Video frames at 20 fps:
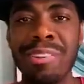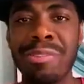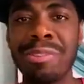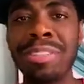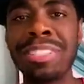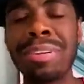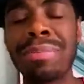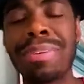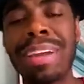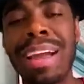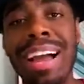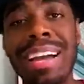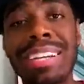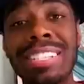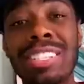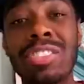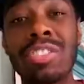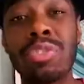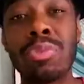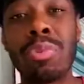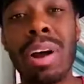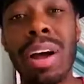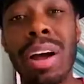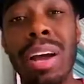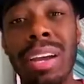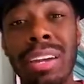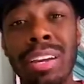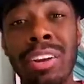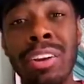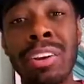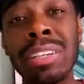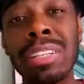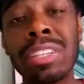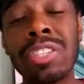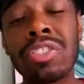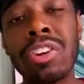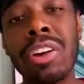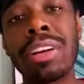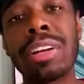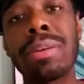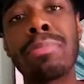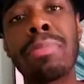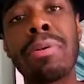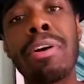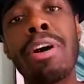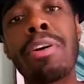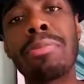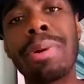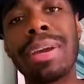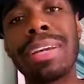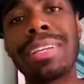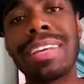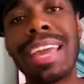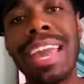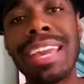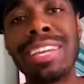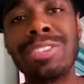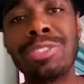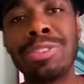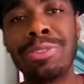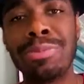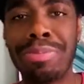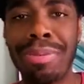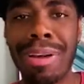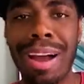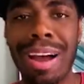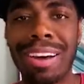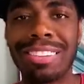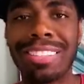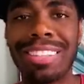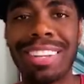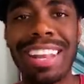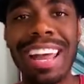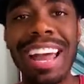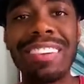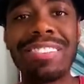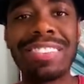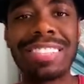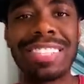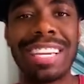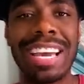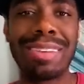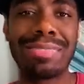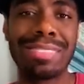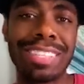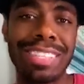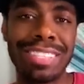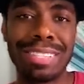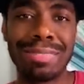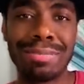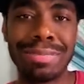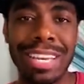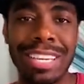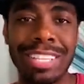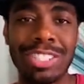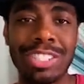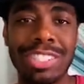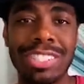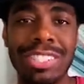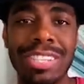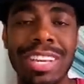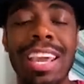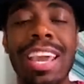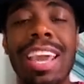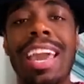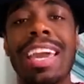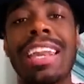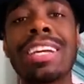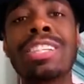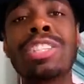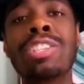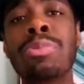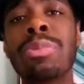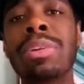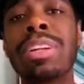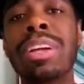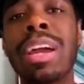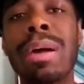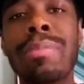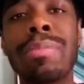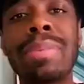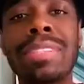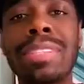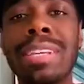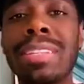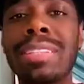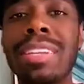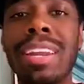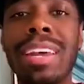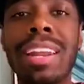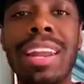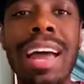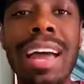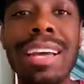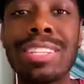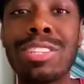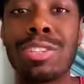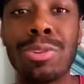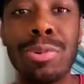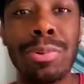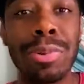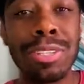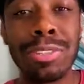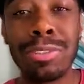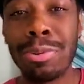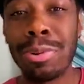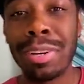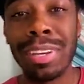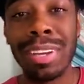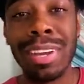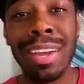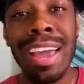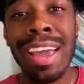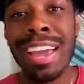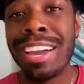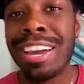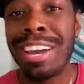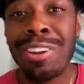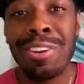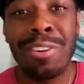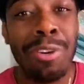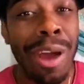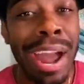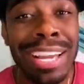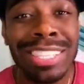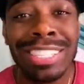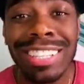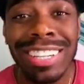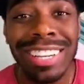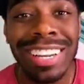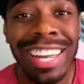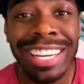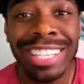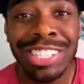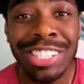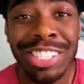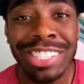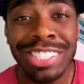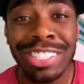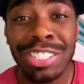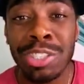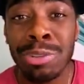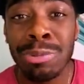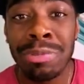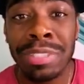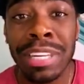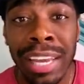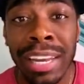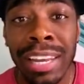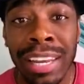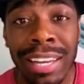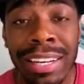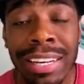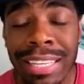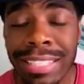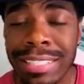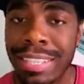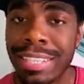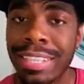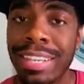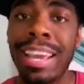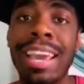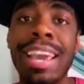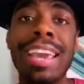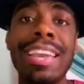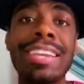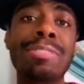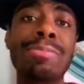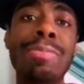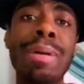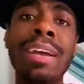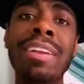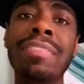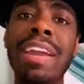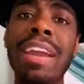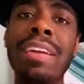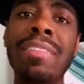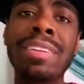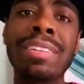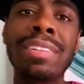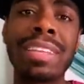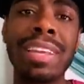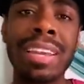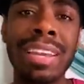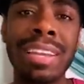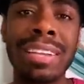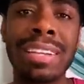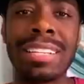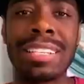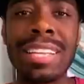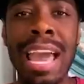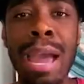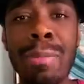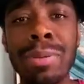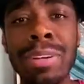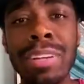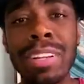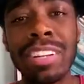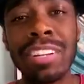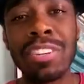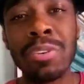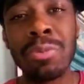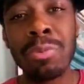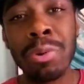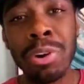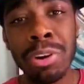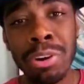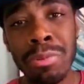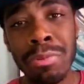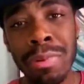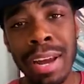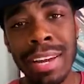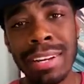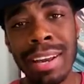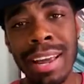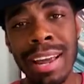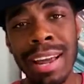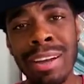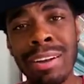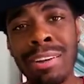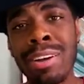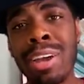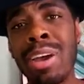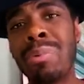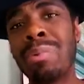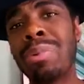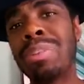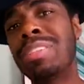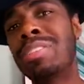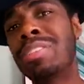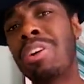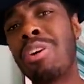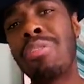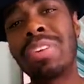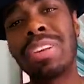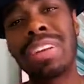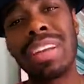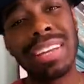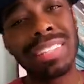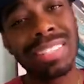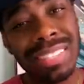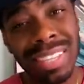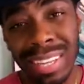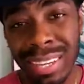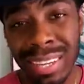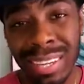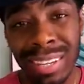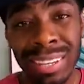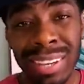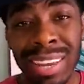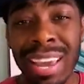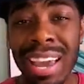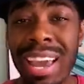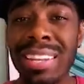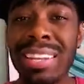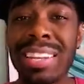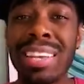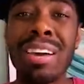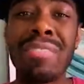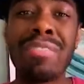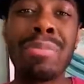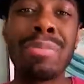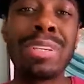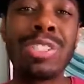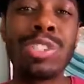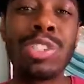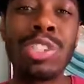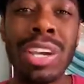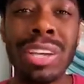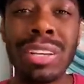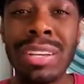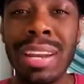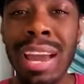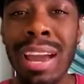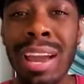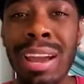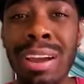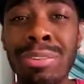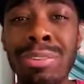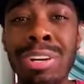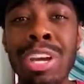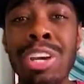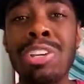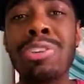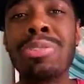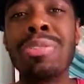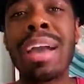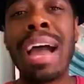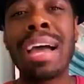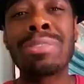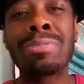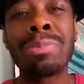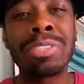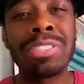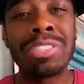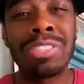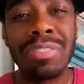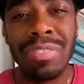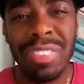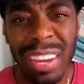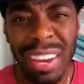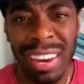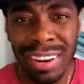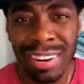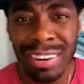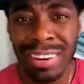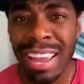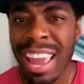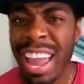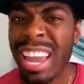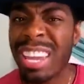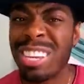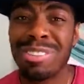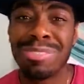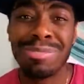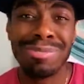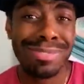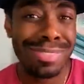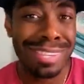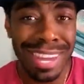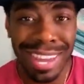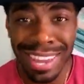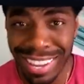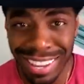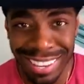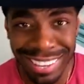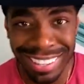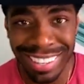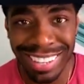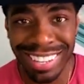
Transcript: What's up, guys? It's Jawan, currently starring in Broadway's Ain't Too Proud, The Life and Times of the Temptations. And I just wanted to come and say to the class of 2020, congratulations, you did it. Listen, in spite of everything that's happening in the world right now with this COVID-19 and the government shutdown, you guys persevered and you did it.